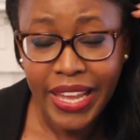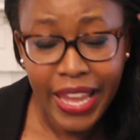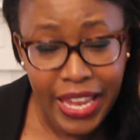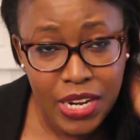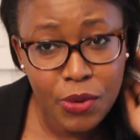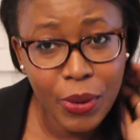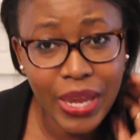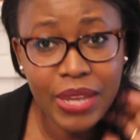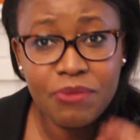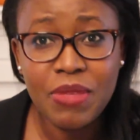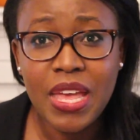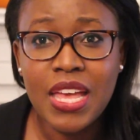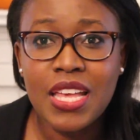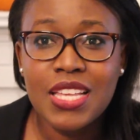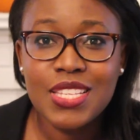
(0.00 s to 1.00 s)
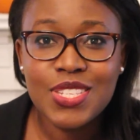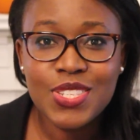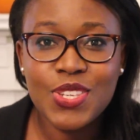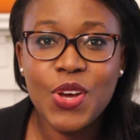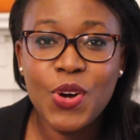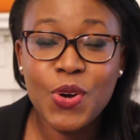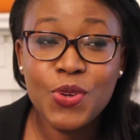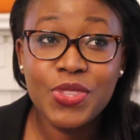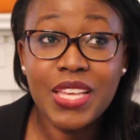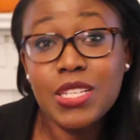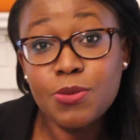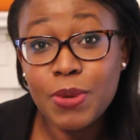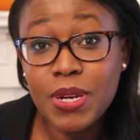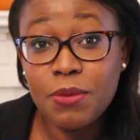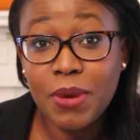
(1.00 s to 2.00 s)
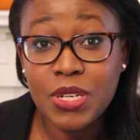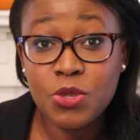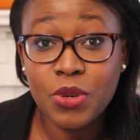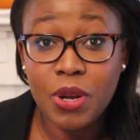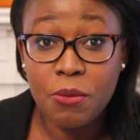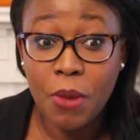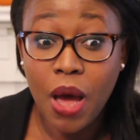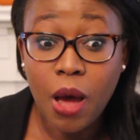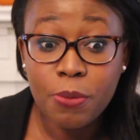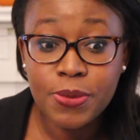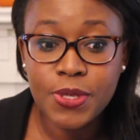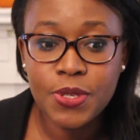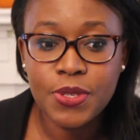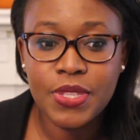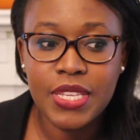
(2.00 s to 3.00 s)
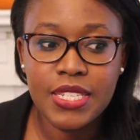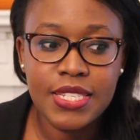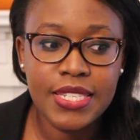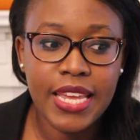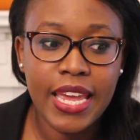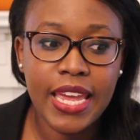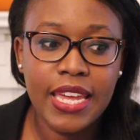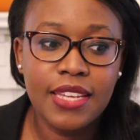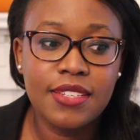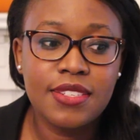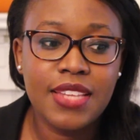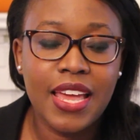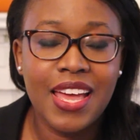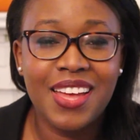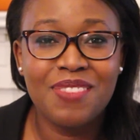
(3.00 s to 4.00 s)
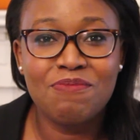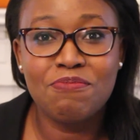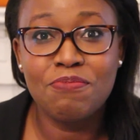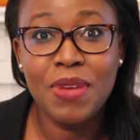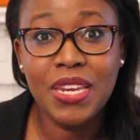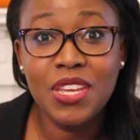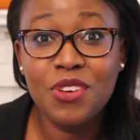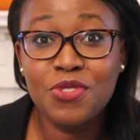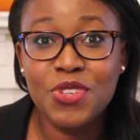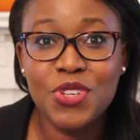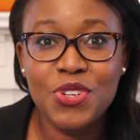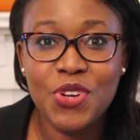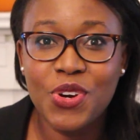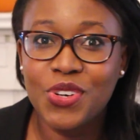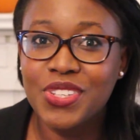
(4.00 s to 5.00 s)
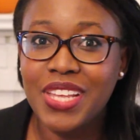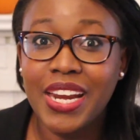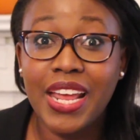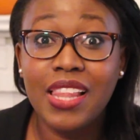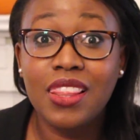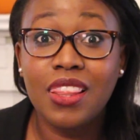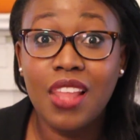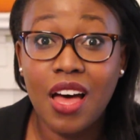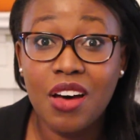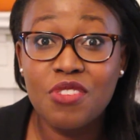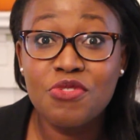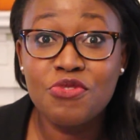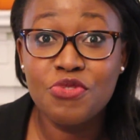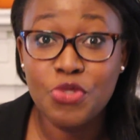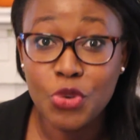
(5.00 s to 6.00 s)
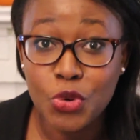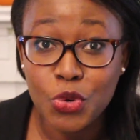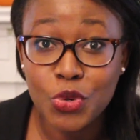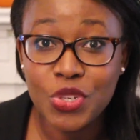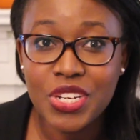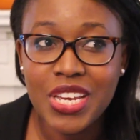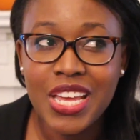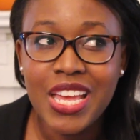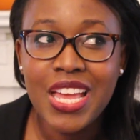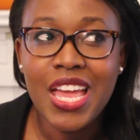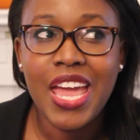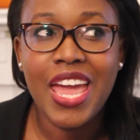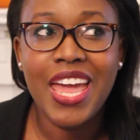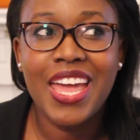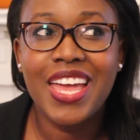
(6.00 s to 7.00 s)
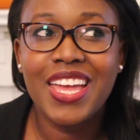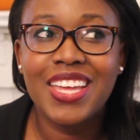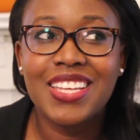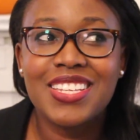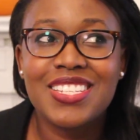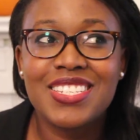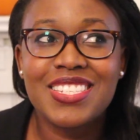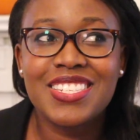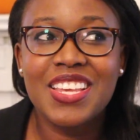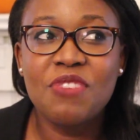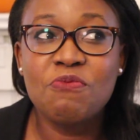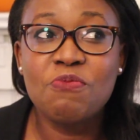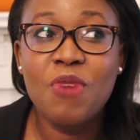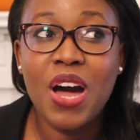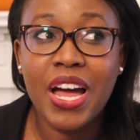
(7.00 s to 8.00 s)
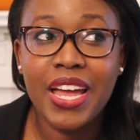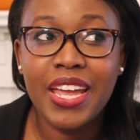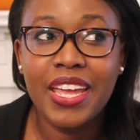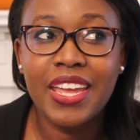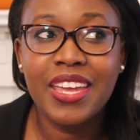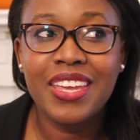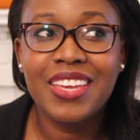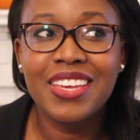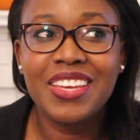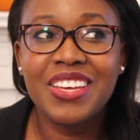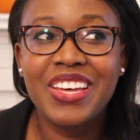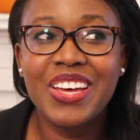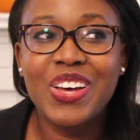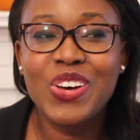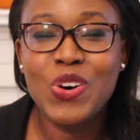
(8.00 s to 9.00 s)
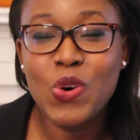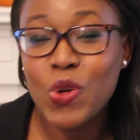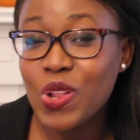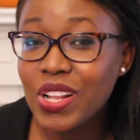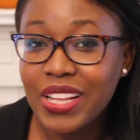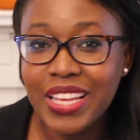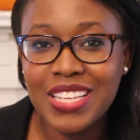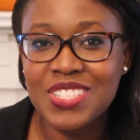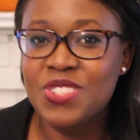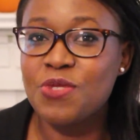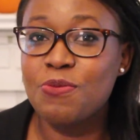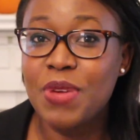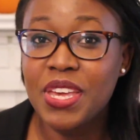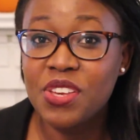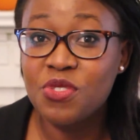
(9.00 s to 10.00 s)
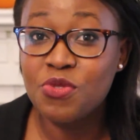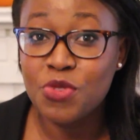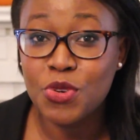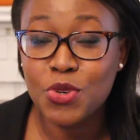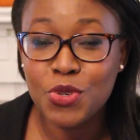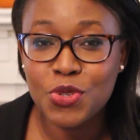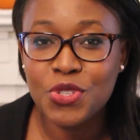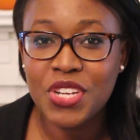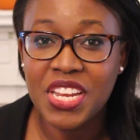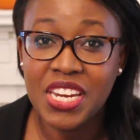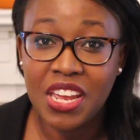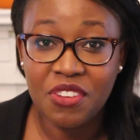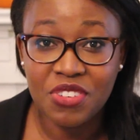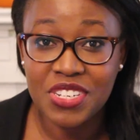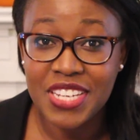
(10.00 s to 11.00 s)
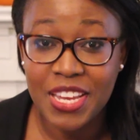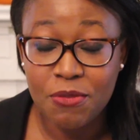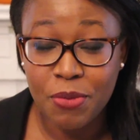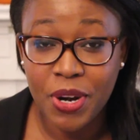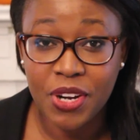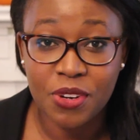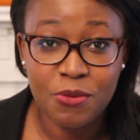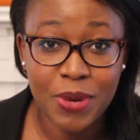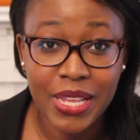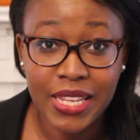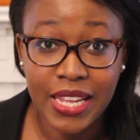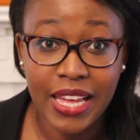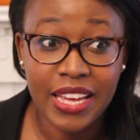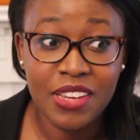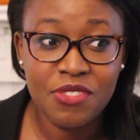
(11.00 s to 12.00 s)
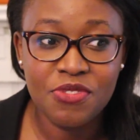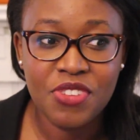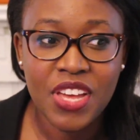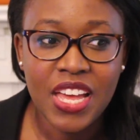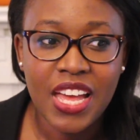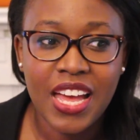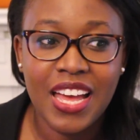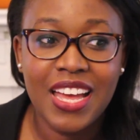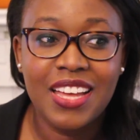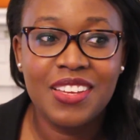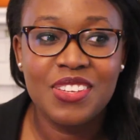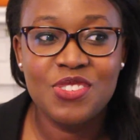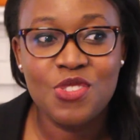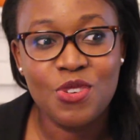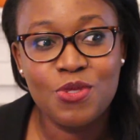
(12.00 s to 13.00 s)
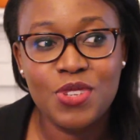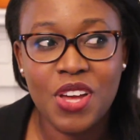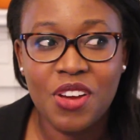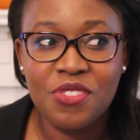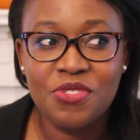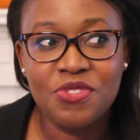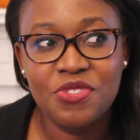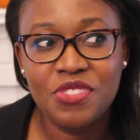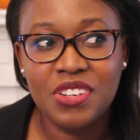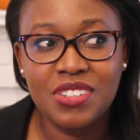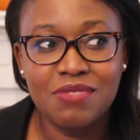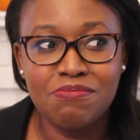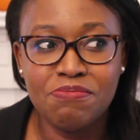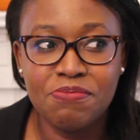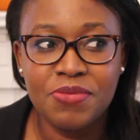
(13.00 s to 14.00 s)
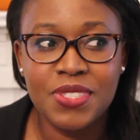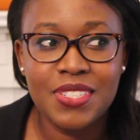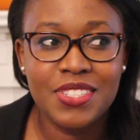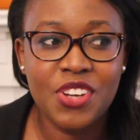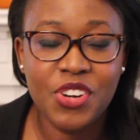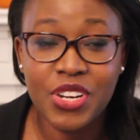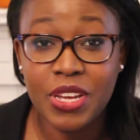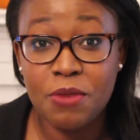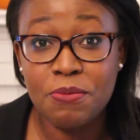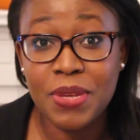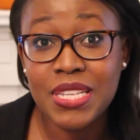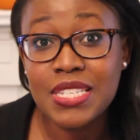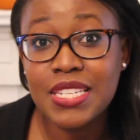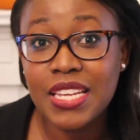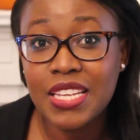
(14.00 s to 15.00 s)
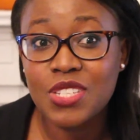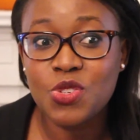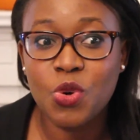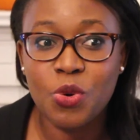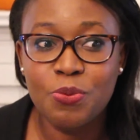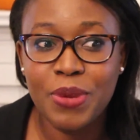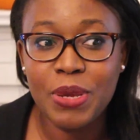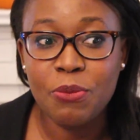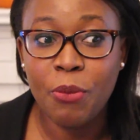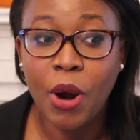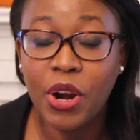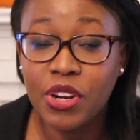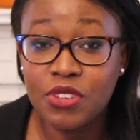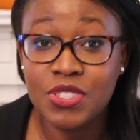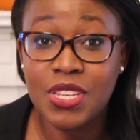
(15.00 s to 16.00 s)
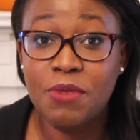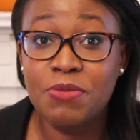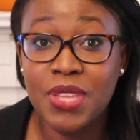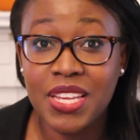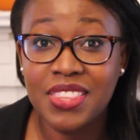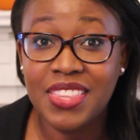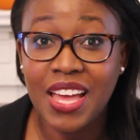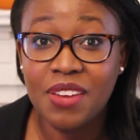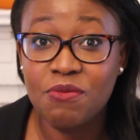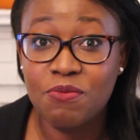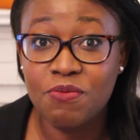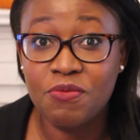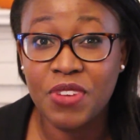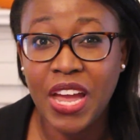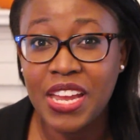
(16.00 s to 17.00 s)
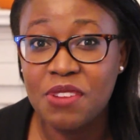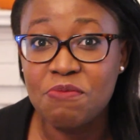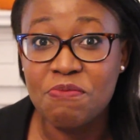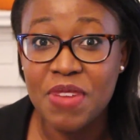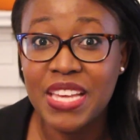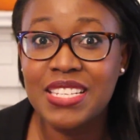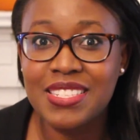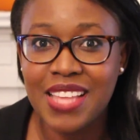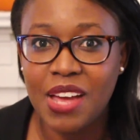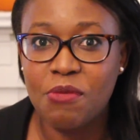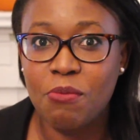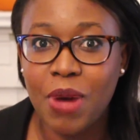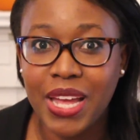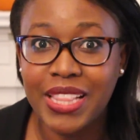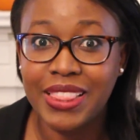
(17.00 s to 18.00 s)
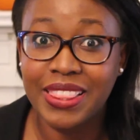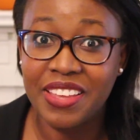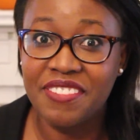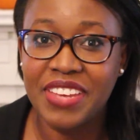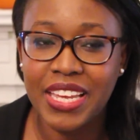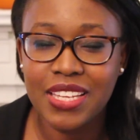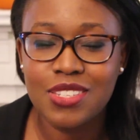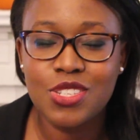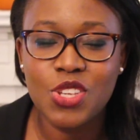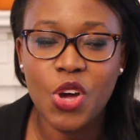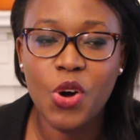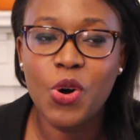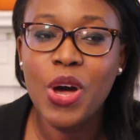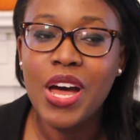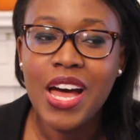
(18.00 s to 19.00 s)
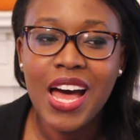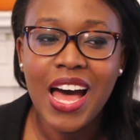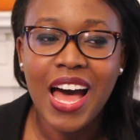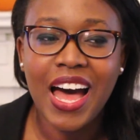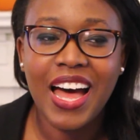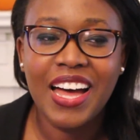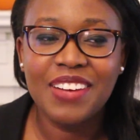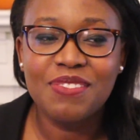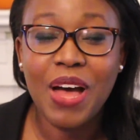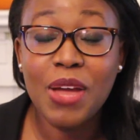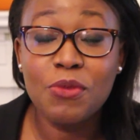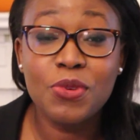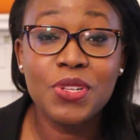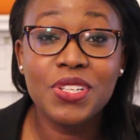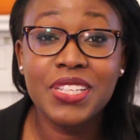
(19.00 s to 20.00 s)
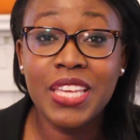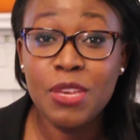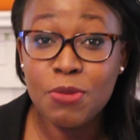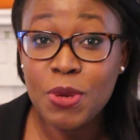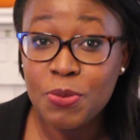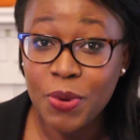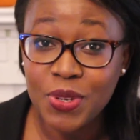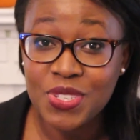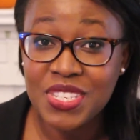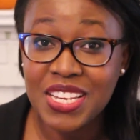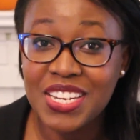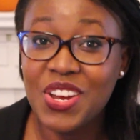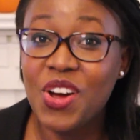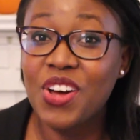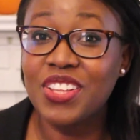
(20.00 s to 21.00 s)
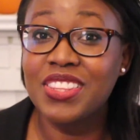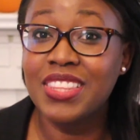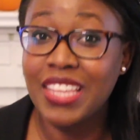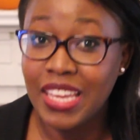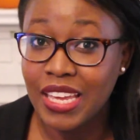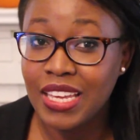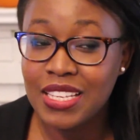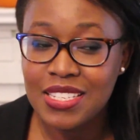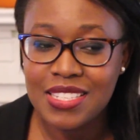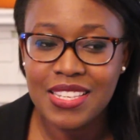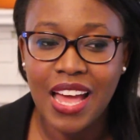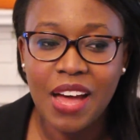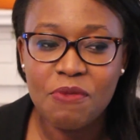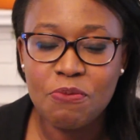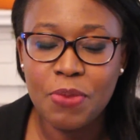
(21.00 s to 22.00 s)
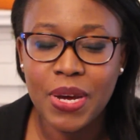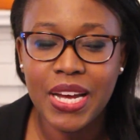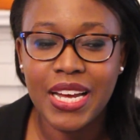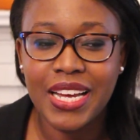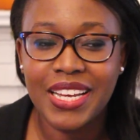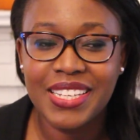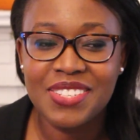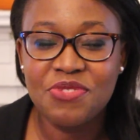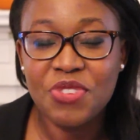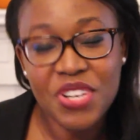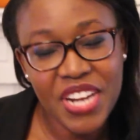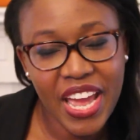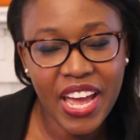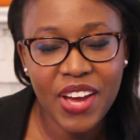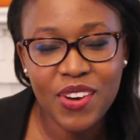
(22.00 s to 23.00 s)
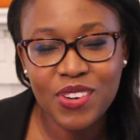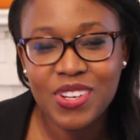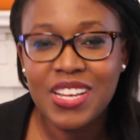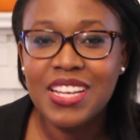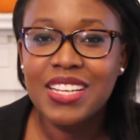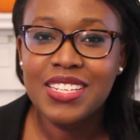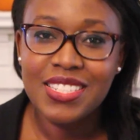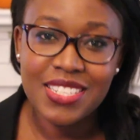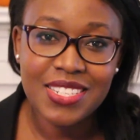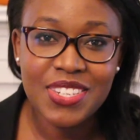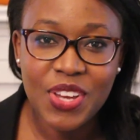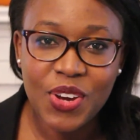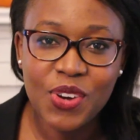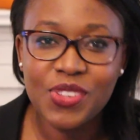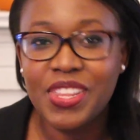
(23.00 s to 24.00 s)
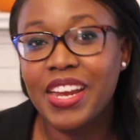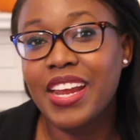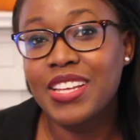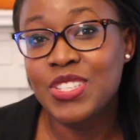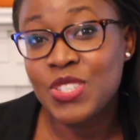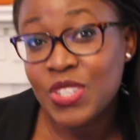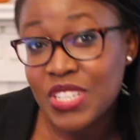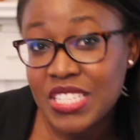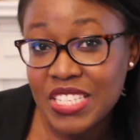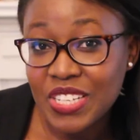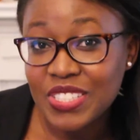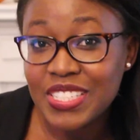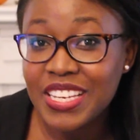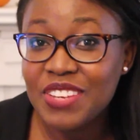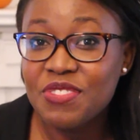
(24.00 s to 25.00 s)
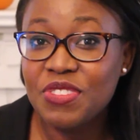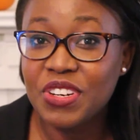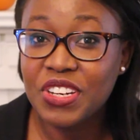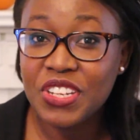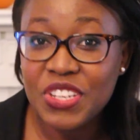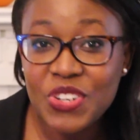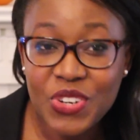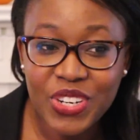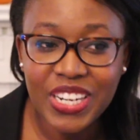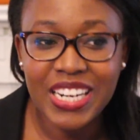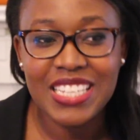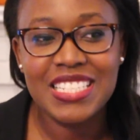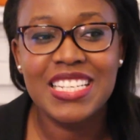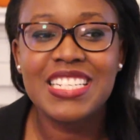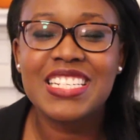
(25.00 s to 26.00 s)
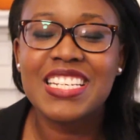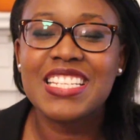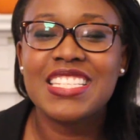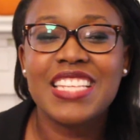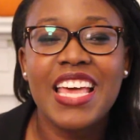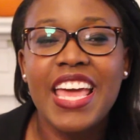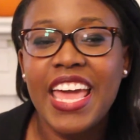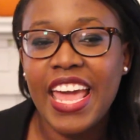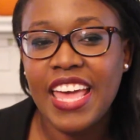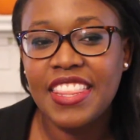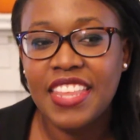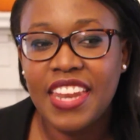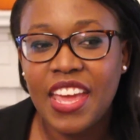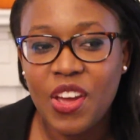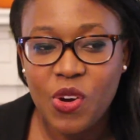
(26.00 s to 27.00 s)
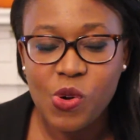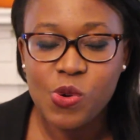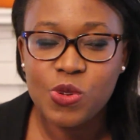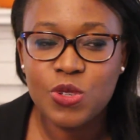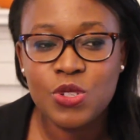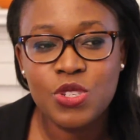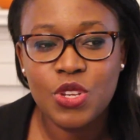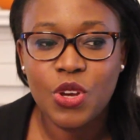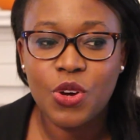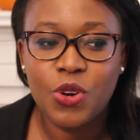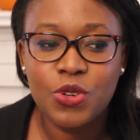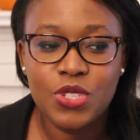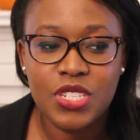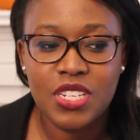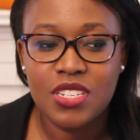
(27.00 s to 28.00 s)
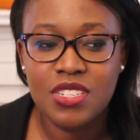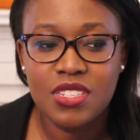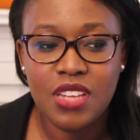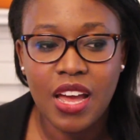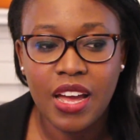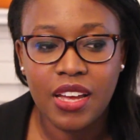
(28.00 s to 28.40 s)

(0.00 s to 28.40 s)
Anyway, so that's pretty much what I'm up to these days. Many of you know that I love food, and my goal is to make food an everyday part of my life. In terms of starting a business or being part of something that kind of makes that my living. So I will keep you posted on things, but for now, just know that I do consulting for good organizations, and then I also just